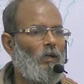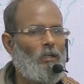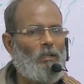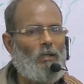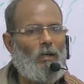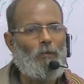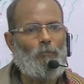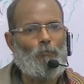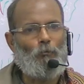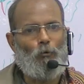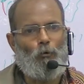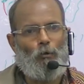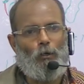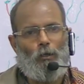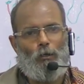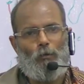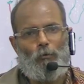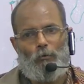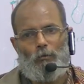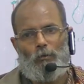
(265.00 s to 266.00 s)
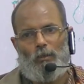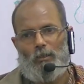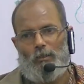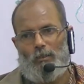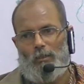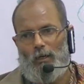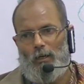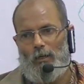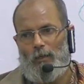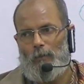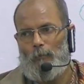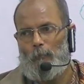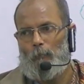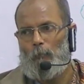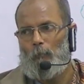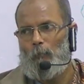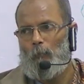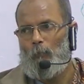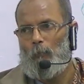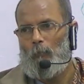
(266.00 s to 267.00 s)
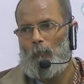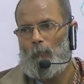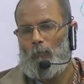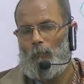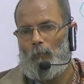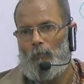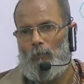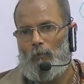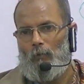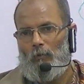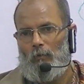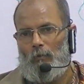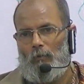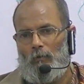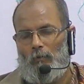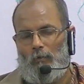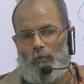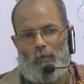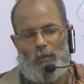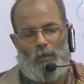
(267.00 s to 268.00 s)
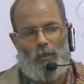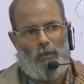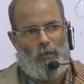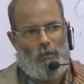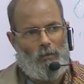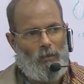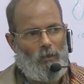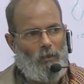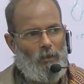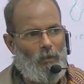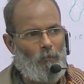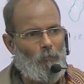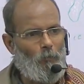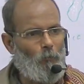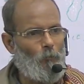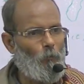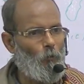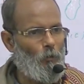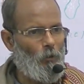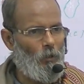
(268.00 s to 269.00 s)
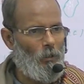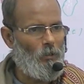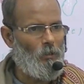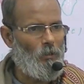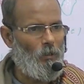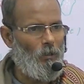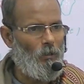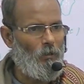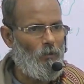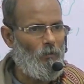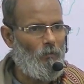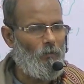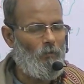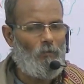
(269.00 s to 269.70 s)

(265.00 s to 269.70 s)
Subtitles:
As I have told you yesterday, that the day before yesterday,